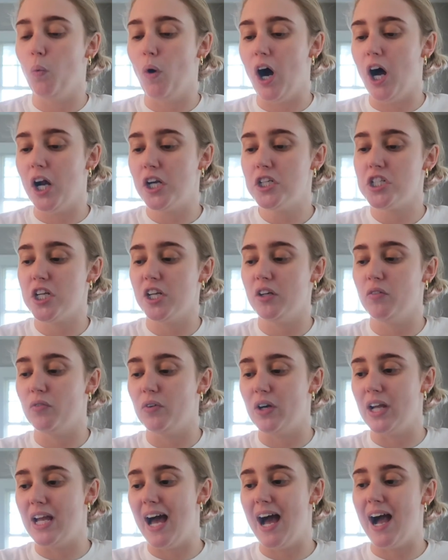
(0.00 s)
watch and
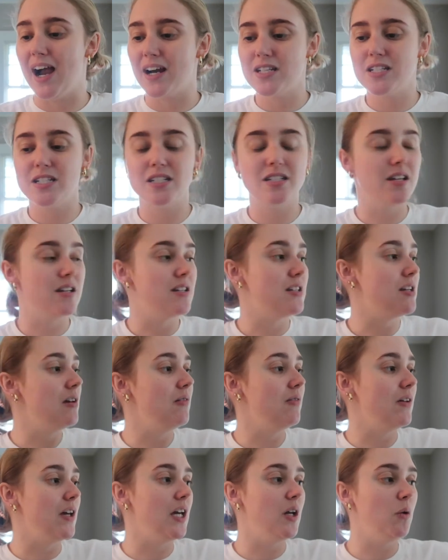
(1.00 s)
react to
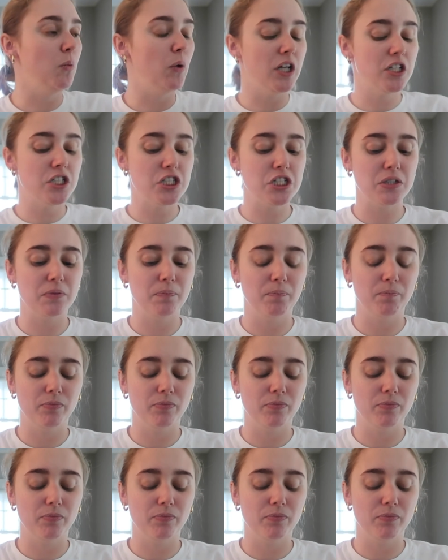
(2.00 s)
TV, which